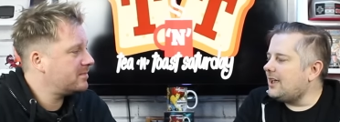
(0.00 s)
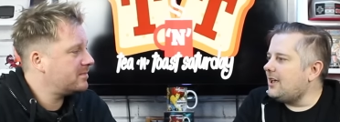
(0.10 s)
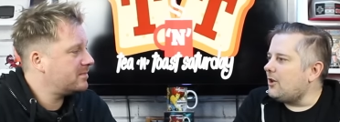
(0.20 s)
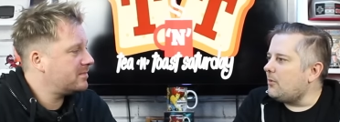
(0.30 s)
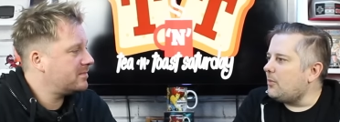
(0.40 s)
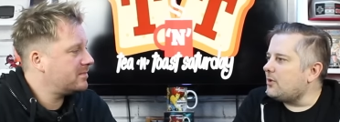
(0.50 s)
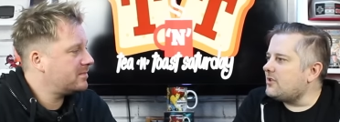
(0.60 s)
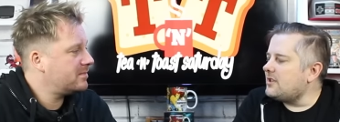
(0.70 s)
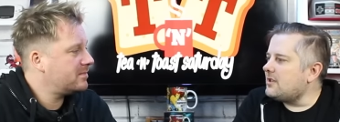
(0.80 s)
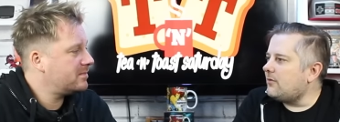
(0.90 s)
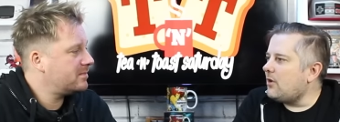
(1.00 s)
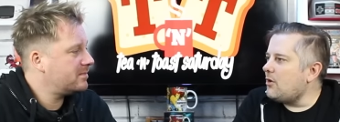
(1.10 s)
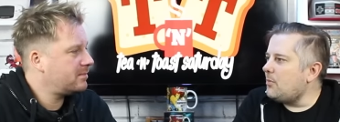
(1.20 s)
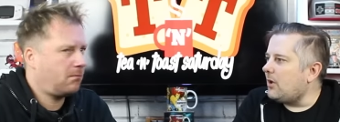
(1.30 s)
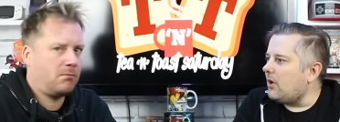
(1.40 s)
Speaker 1: keen on, but since I've grown
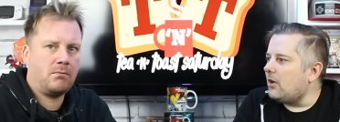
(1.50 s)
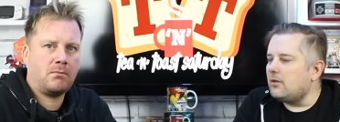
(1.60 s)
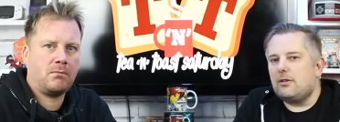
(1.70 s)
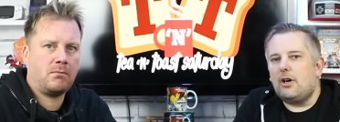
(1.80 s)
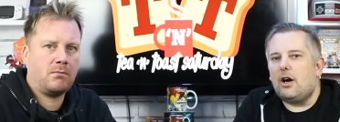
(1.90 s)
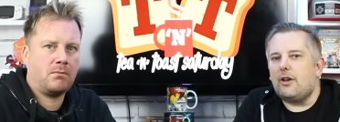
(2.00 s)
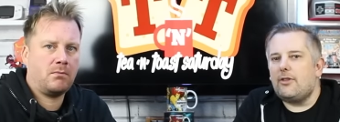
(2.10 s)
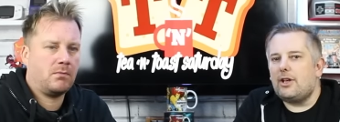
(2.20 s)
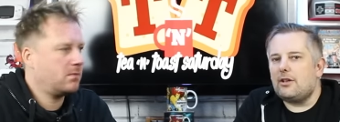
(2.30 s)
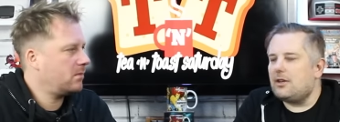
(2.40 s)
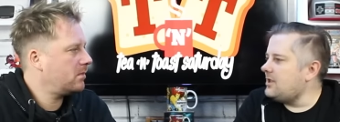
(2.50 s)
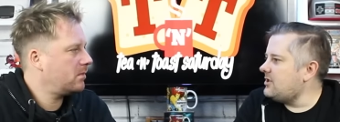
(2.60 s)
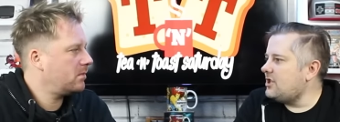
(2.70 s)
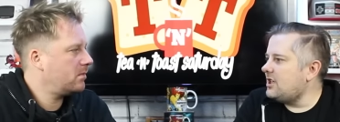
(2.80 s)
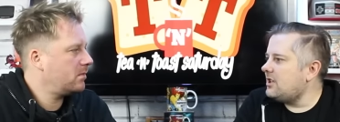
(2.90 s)
up a lot, I think that he's a
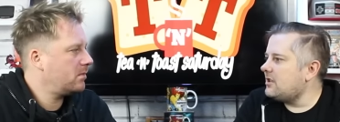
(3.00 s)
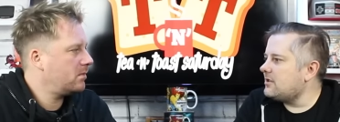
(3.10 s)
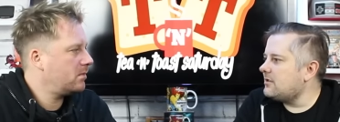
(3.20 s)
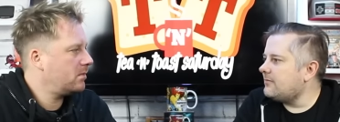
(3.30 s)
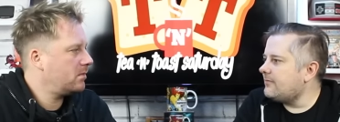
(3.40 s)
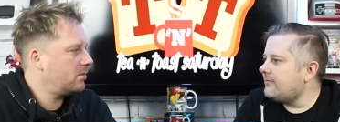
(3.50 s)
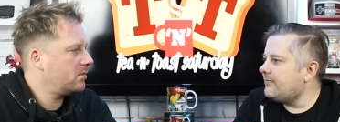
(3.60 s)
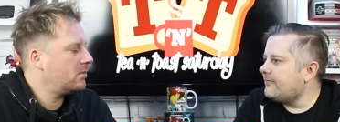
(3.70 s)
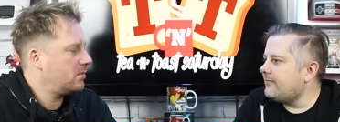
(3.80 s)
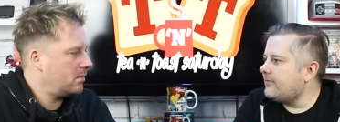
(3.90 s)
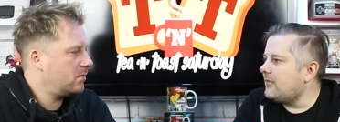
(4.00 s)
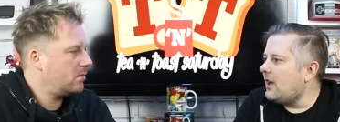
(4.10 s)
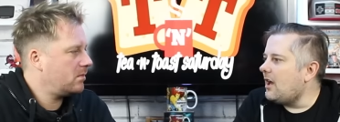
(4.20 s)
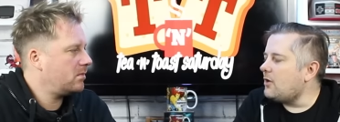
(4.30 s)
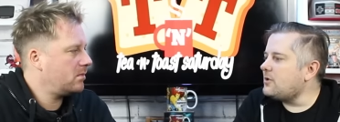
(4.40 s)
genius
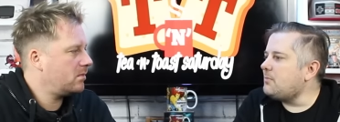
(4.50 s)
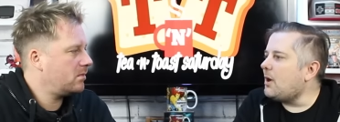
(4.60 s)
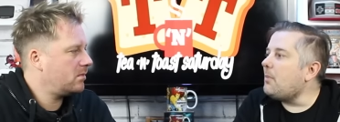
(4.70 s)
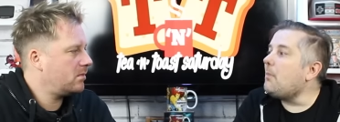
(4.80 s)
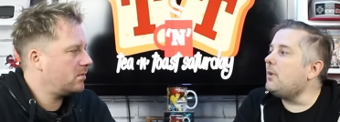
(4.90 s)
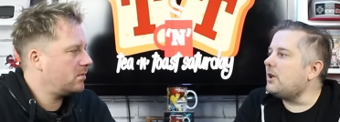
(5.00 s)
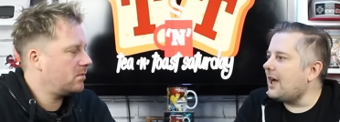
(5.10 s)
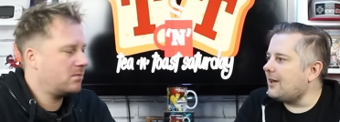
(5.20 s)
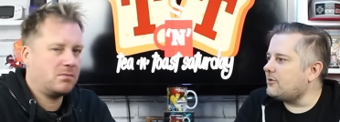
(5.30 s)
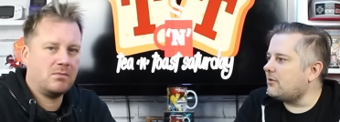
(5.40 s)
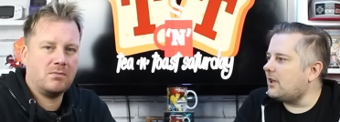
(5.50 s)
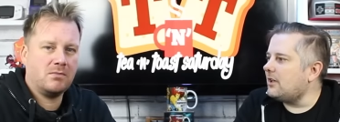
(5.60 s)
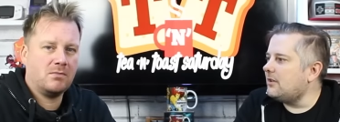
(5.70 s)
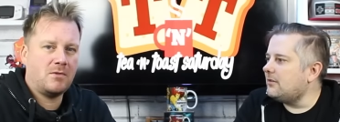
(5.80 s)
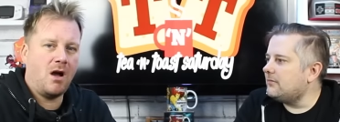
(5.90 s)
hosted by Bob Monkhouse, Greg.
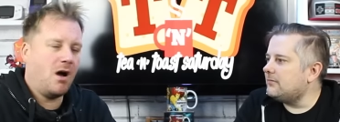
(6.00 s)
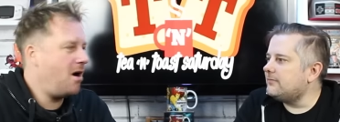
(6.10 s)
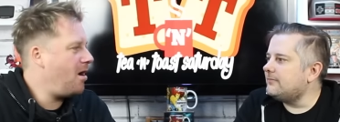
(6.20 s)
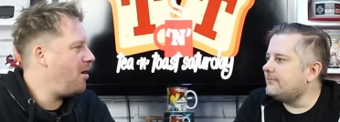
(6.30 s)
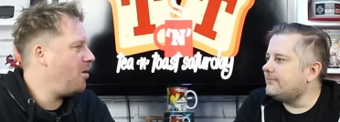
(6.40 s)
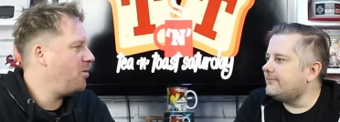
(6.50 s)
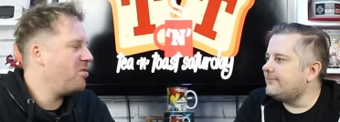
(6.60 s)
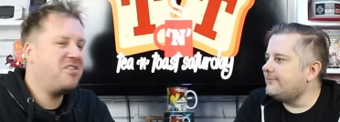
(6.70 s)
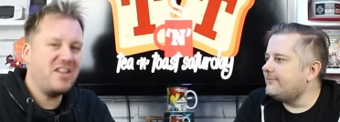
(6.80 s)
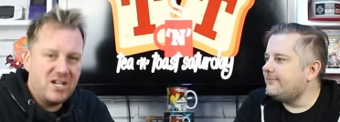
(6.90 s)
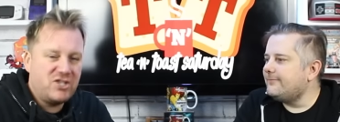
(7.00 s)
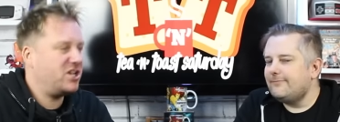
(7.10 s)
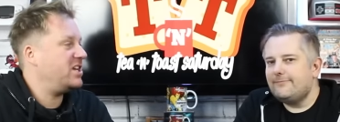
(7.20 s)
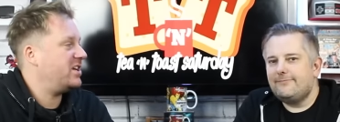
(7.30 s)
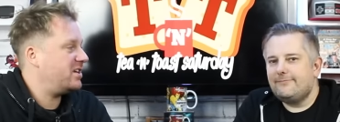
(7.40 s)
Speaker 2: Oh, the
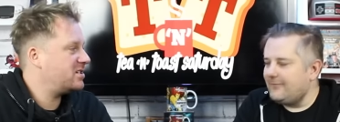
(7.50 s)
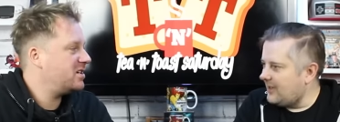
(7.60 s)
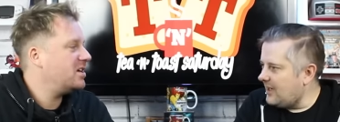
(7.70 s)
genius.